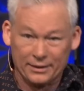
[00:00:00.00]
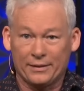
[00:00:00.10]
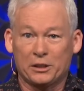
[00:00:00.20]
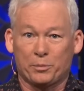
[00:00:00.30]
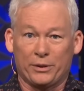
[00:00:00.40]
into
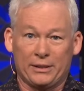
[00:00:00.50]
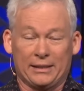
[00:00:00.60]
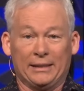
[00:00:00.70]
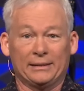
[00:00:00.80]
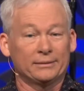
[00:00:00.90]
this
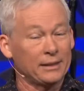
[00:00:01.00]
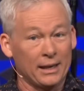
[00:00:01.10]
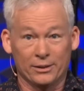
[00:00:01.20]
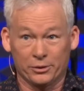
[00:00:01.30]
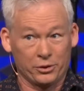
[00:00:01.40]
precinct.
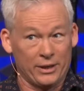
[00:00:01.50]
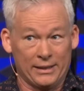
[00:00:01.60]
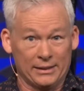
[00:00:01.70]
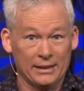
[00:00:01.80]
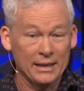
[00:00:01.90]
I know it's
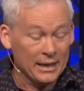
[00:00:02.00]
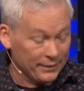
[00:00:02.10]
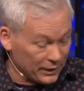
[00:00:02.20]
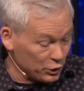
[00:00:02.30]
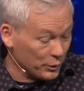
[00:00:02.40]
crazy.
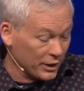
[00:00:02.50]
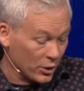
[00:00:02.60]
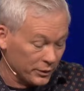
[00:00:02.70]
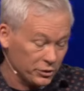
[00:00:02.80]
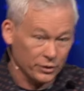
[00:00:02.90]
Then you would
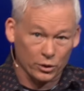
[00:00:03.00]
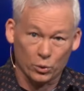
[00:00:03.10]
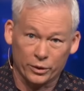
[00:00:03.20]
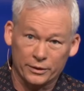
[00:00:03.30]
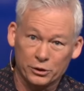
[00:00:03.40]
go into the
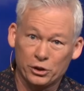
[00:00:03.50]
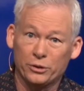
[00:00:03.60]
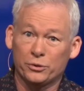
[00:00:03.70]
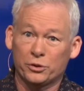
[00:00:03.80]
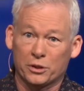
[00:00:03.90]
court of the
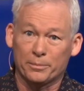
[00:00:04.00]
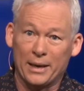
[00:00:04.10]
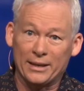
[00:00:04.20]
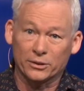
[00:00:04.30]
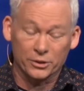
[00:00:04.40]
Jews, the
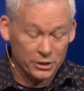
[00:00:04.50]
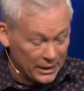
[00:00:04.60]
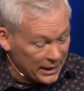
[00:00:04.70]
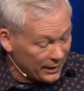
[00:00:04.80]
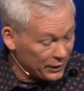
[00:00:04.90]
males,
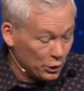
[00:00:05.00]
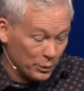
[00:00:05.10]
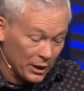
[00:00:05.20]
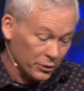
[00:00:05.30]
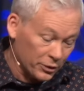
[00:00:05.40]
and then you
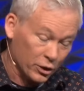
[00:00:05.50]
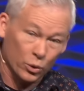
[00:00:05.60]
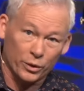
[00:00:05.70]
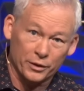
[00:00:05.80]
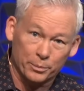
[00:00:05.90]
would go to the
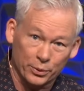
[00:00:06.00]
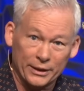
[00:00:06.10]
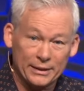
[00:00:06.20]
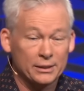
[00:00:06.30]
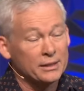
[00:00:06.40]
court of the
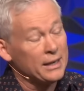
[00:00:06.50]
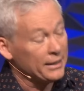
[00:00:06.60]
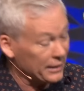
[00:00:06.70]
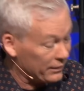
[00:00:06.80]
priest.